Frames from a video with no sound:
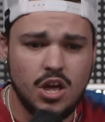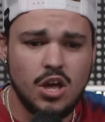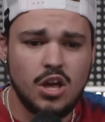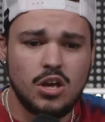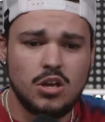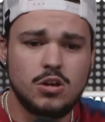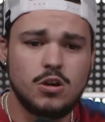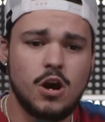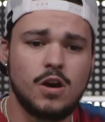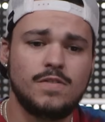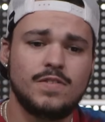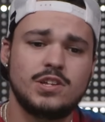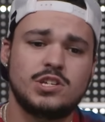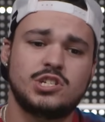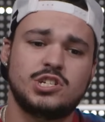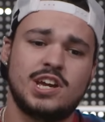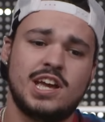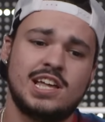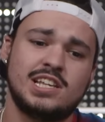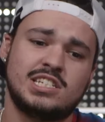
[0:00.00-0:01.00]
You have a
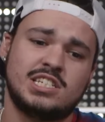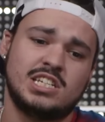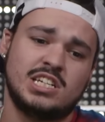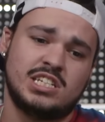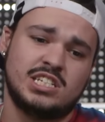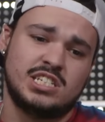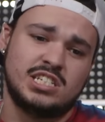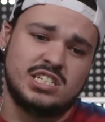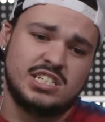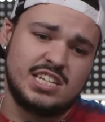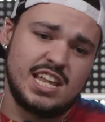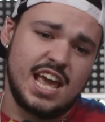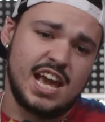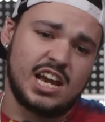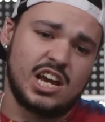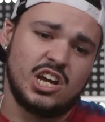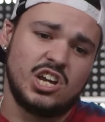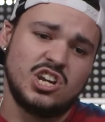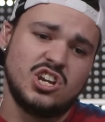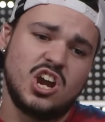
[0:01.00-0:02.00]
chance to stick
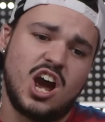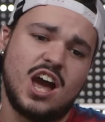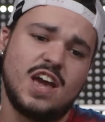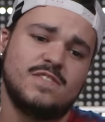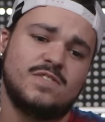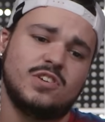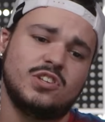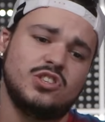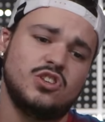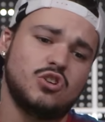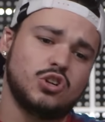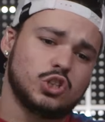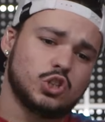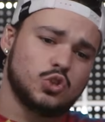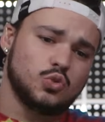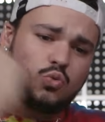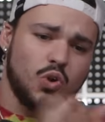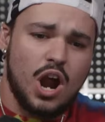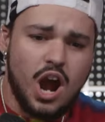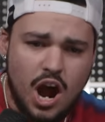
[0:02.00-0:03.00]
a knife in their
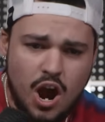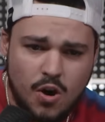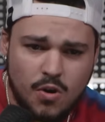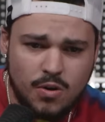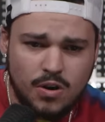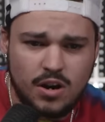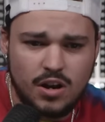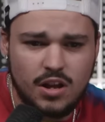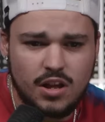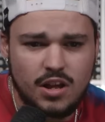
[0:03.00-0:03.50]
throat.